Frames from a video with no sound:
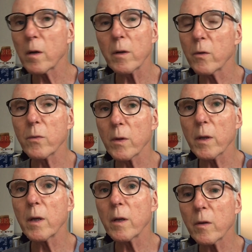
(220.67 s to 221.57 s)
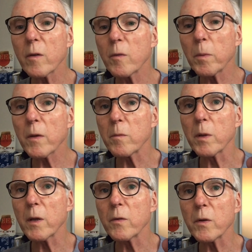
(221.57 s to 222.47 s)
it's really it's it's a pleasant
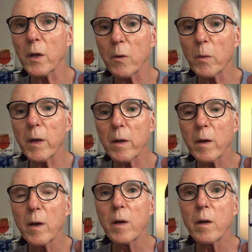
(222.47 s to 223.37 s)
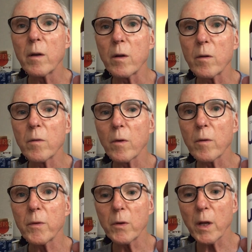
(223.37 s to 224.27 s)
place to get away, you know, for a
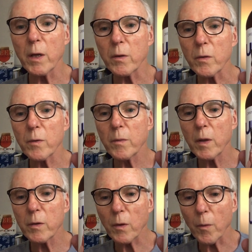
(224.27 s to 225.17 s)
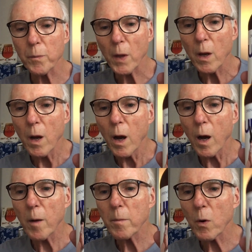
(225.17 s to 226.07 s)
few days. So.
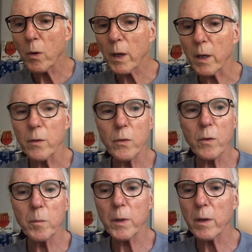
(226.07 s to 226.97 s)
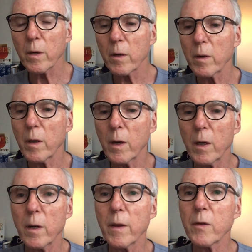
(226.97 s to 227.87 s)
Um, okay, so the beer,
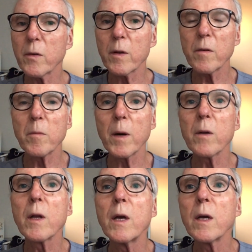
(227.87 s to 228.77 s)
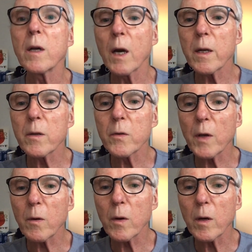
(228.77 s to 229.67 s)
uh, that's enough about
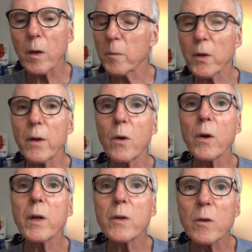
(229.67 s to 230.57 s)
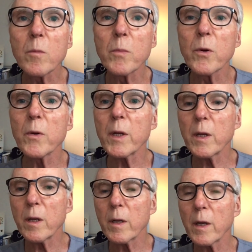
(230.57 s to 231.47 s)
Kanazawa, I'm sorry, Oriental Brewing,
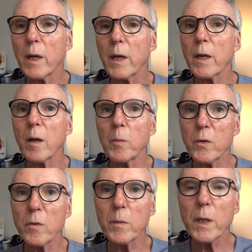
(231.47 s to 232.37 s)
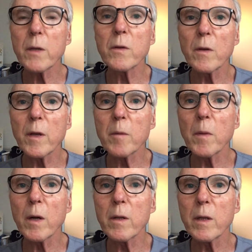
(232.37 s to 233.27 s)
and I'll put some links to them
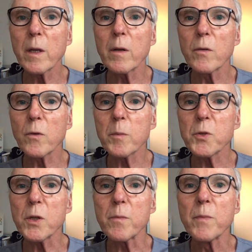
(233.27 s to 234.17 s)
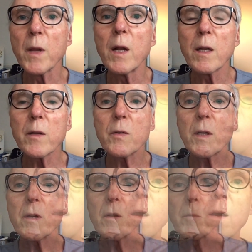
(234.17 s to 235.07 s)
on the description. Let's
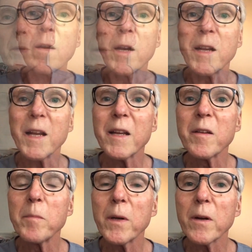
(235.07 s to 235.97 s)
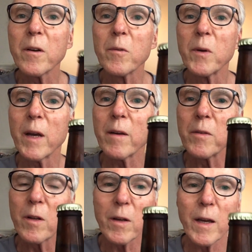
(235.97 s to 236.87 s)
get to the beer. And the beer we have to
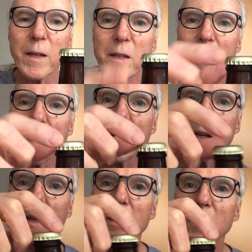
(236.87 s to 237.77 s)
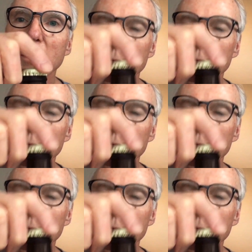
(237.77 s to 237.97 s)
look at today is